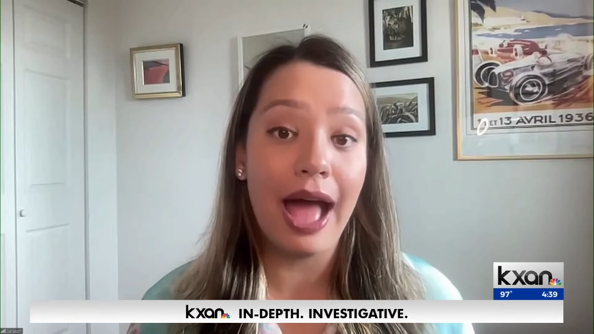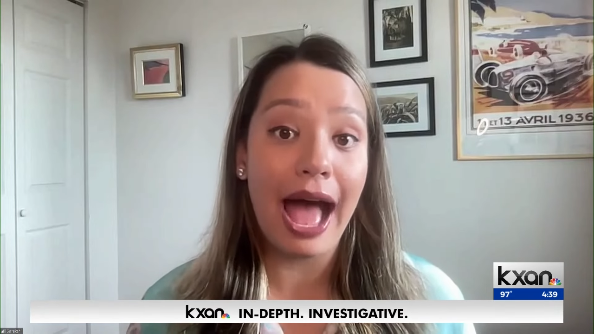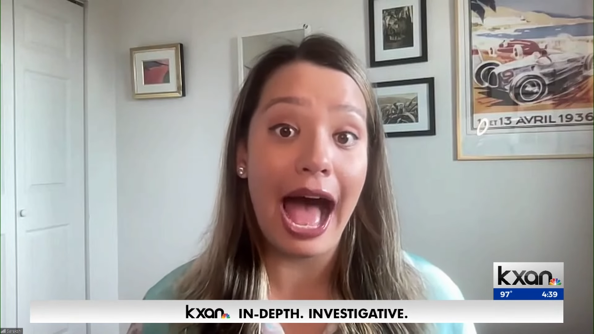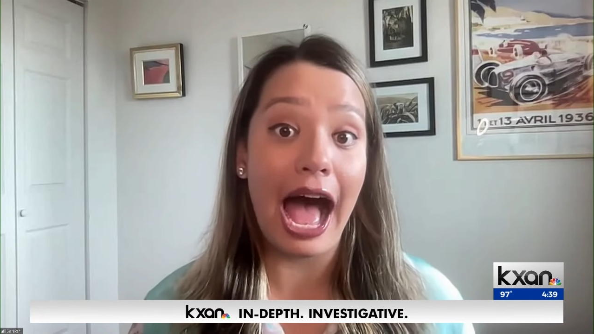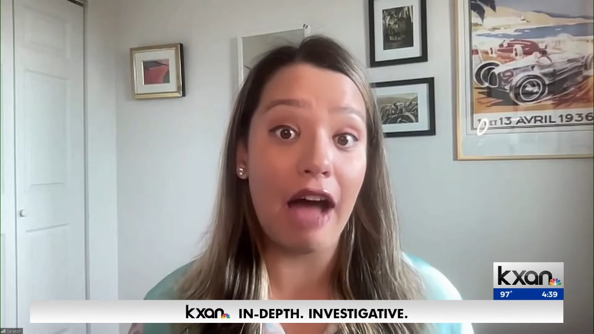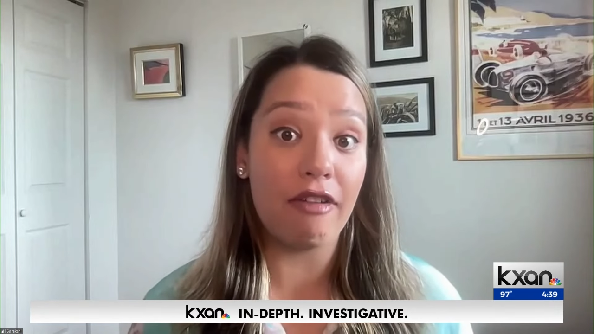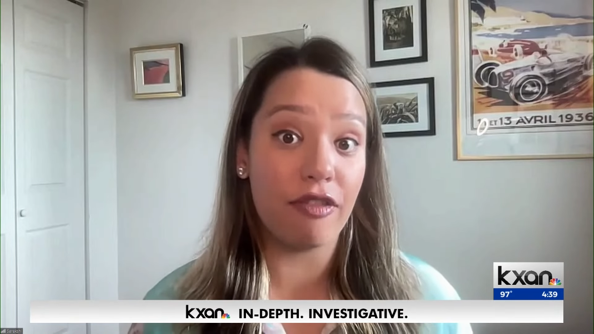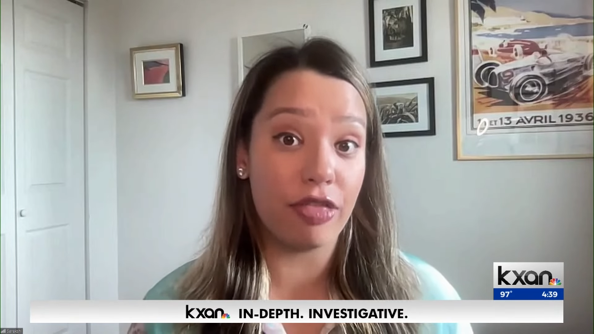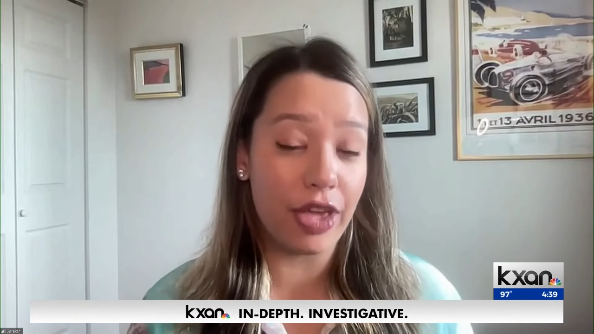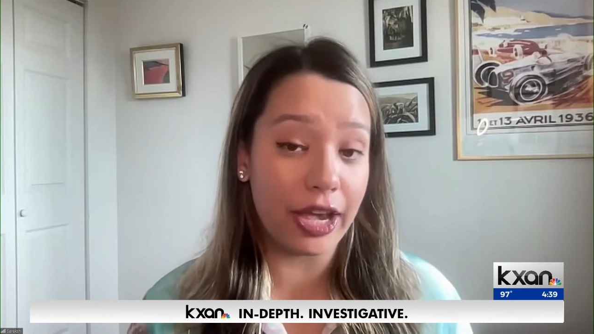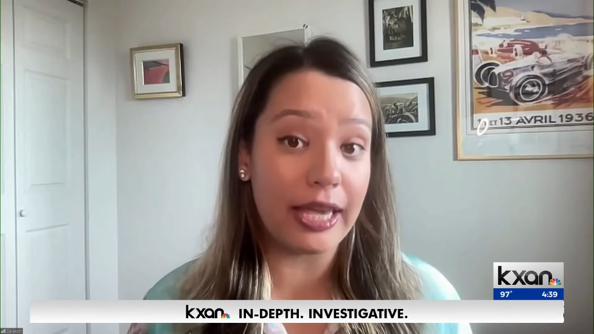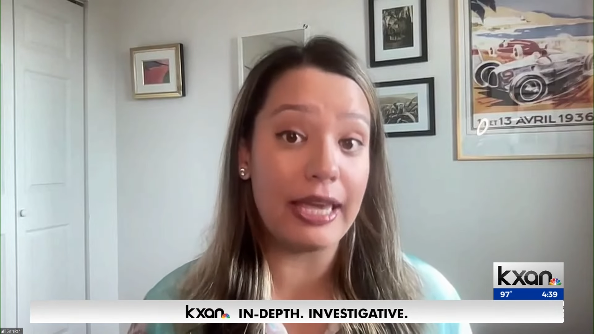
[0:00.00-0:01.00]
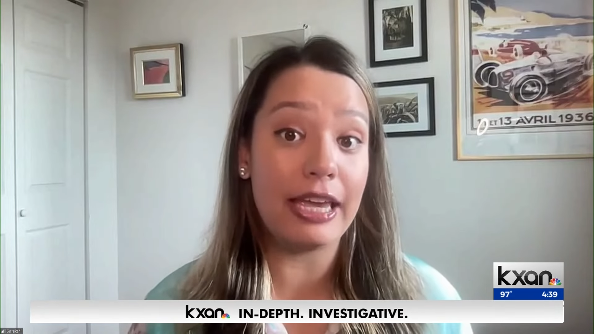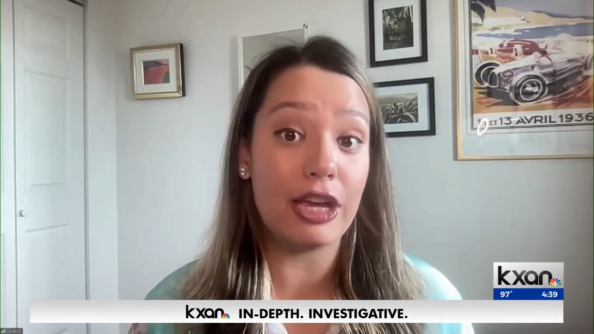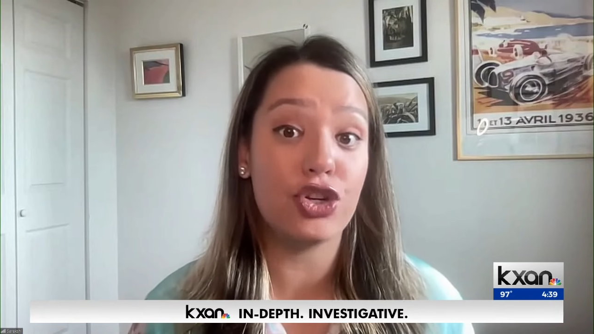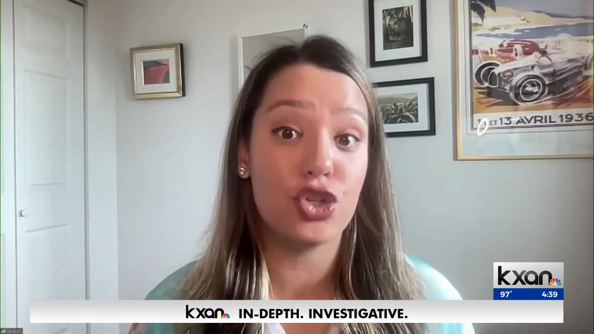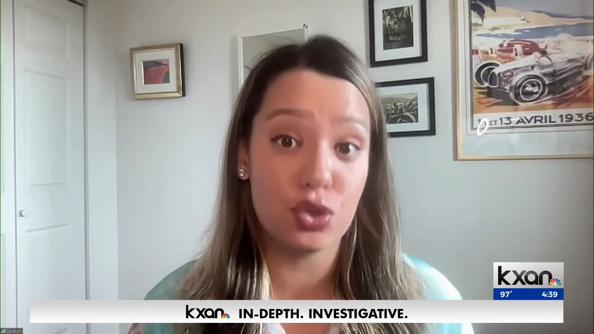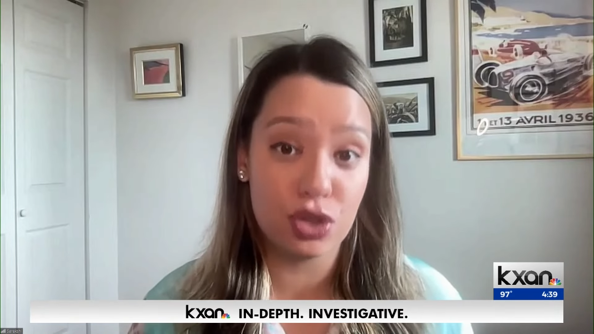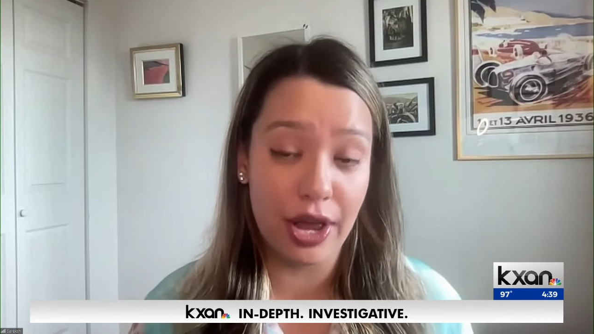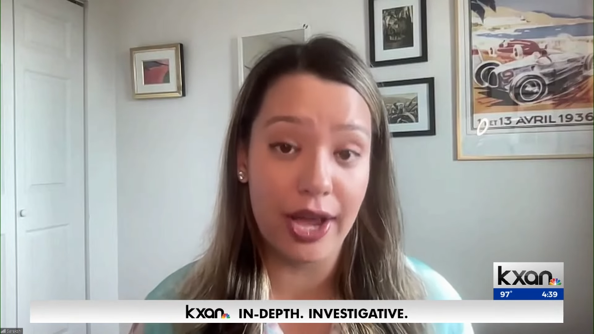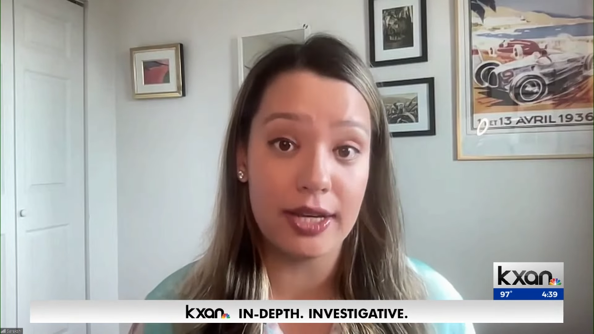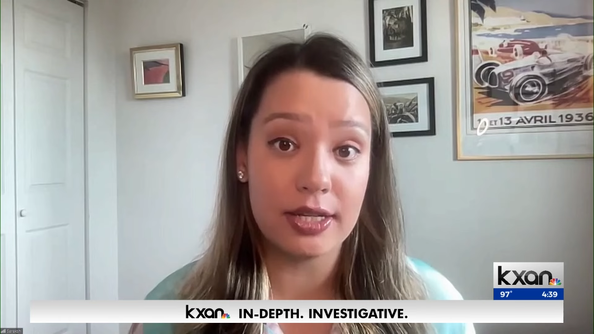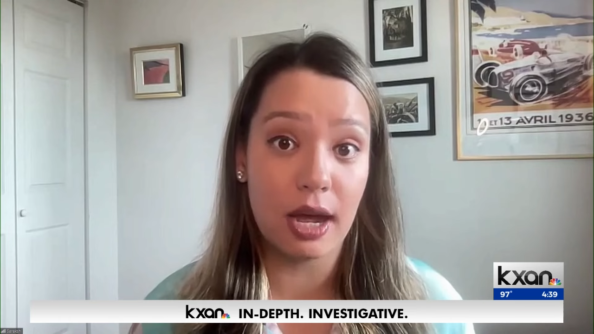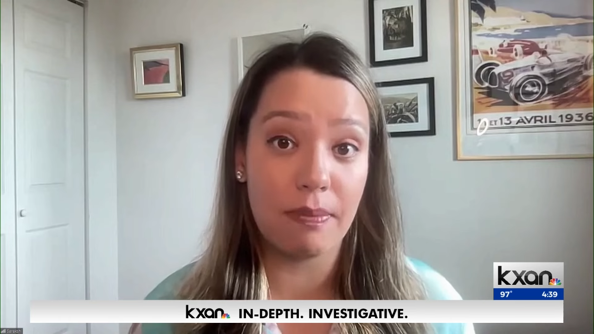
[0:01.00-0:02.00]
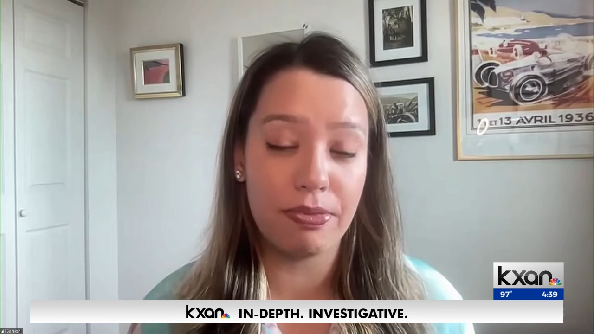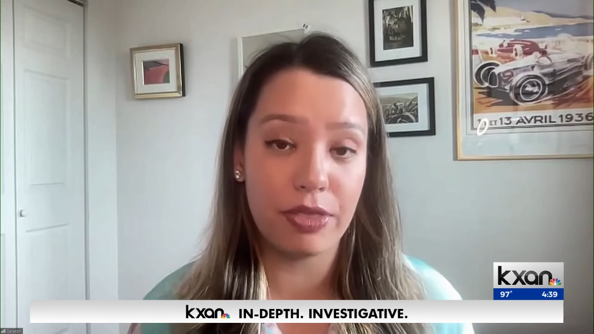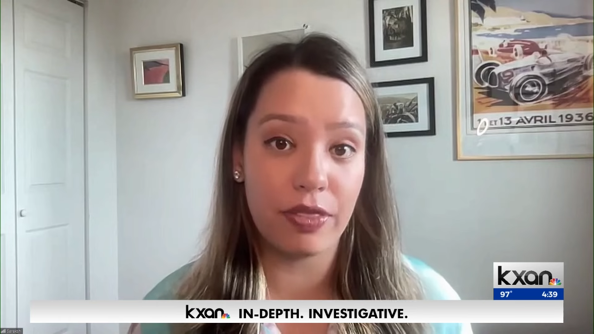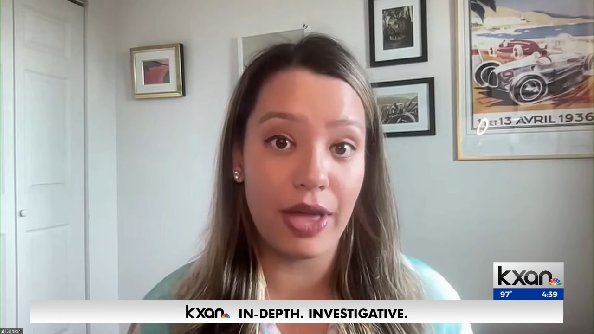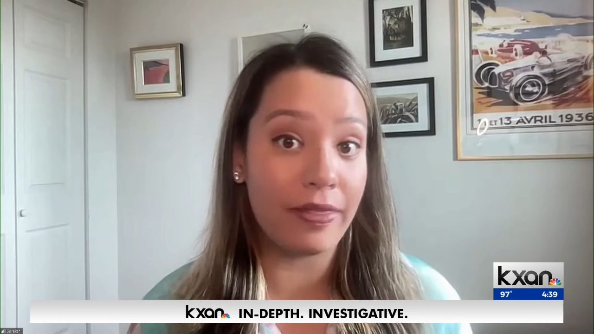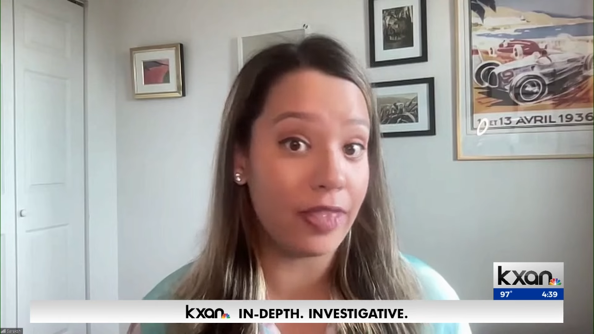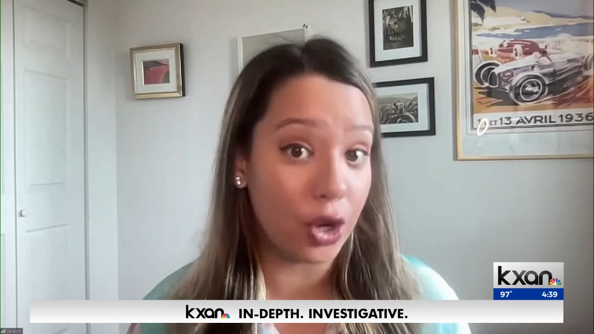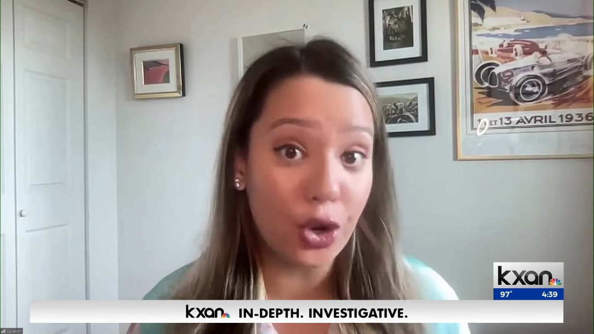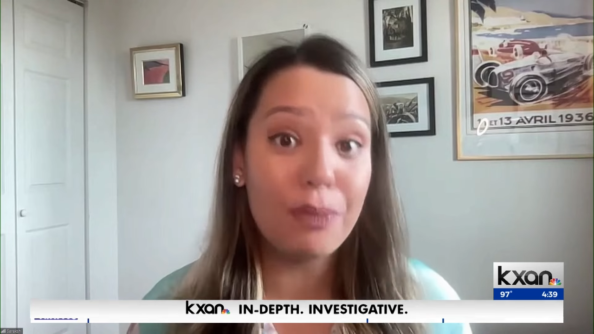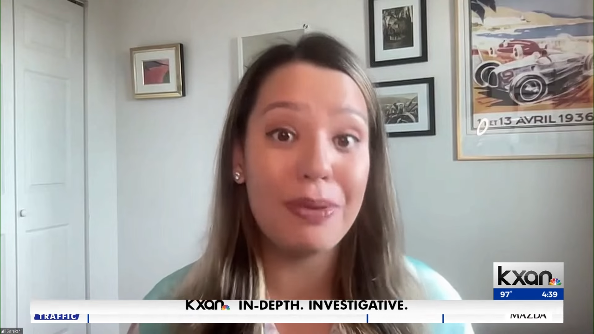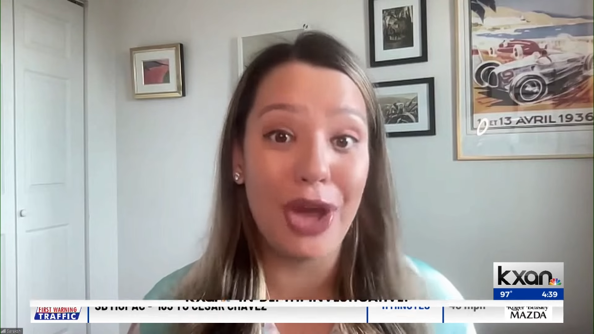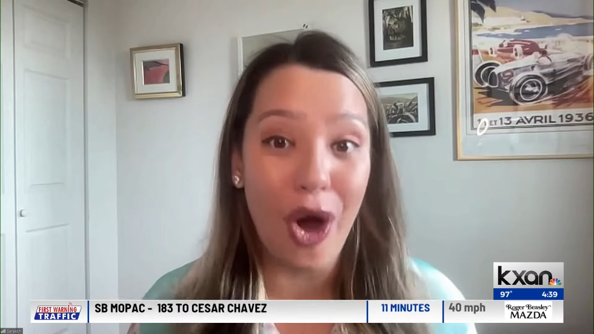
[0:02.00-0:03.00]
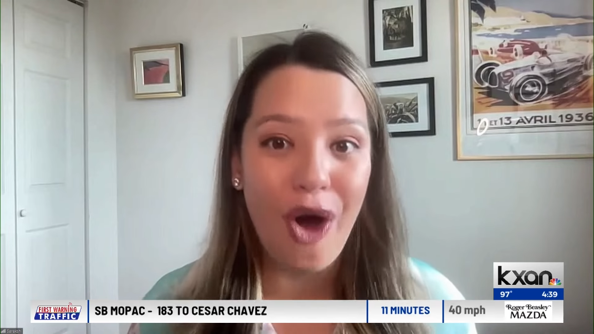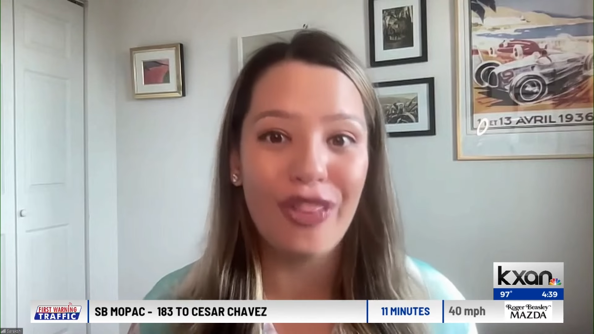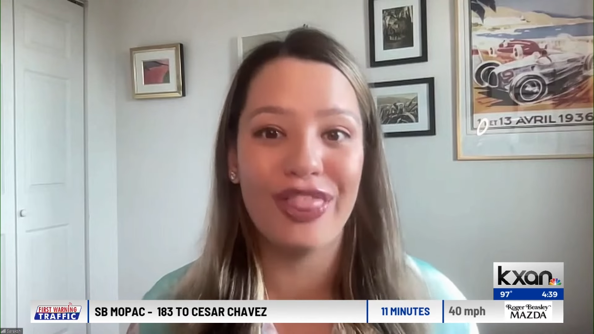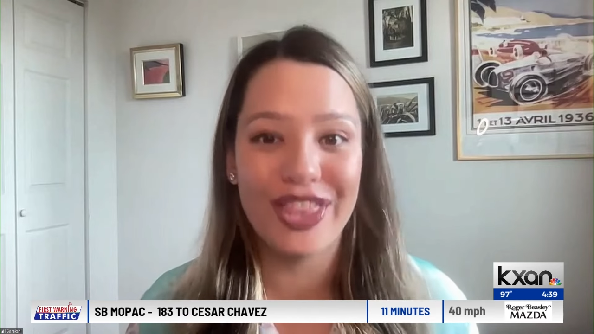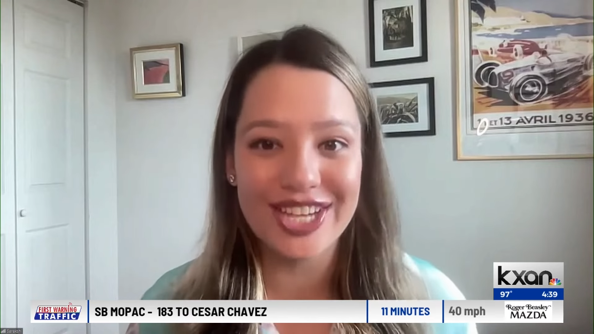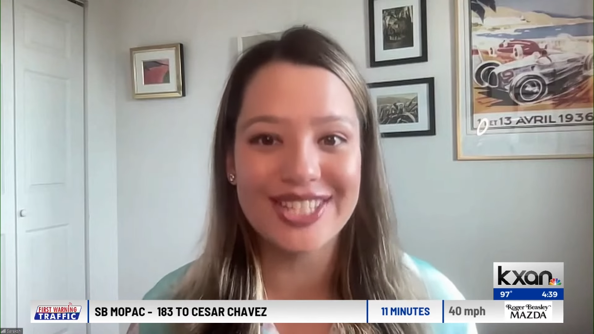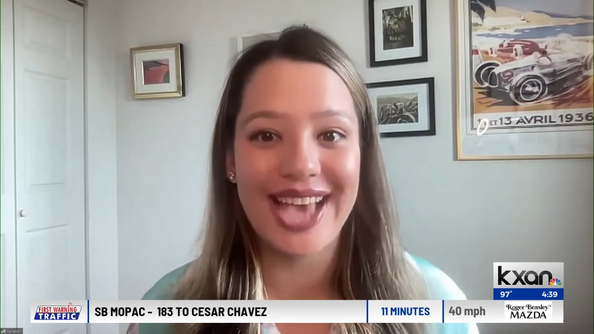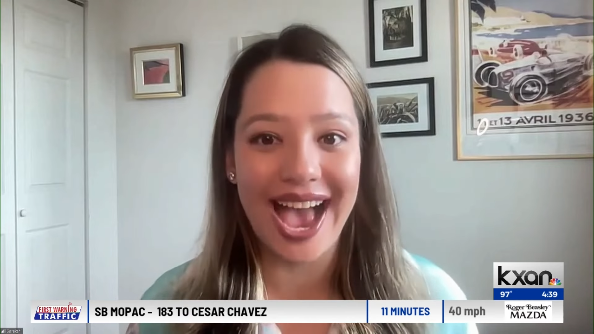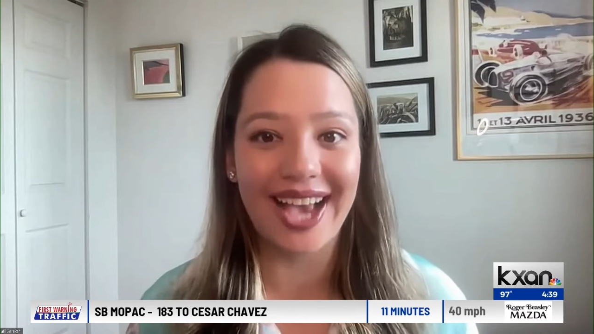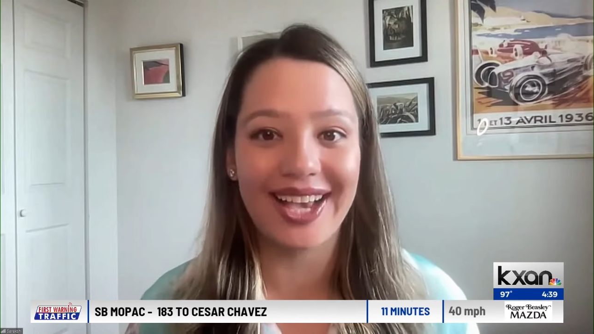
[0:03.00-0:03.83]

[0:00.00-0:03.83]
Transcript: have their key issues lined up that, and they're going to be on the attack.